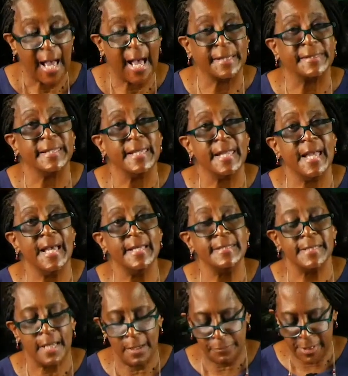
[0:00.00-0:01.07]
At the
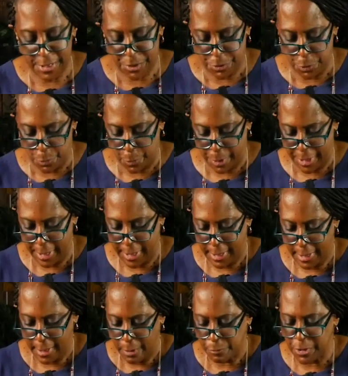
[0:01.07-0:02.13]
end of the story,
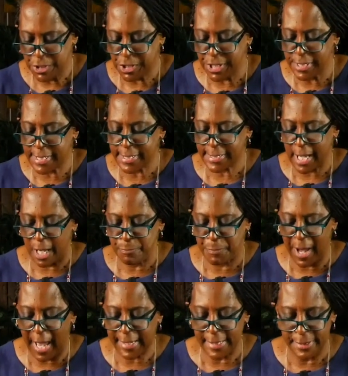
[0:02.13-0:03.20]
when Jesus got
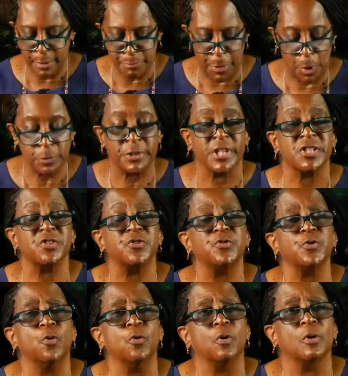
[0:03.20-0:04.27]
back in the boat, the
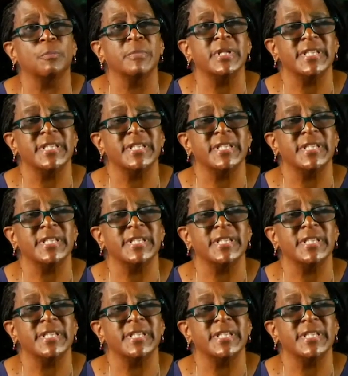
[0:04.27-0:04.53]
storm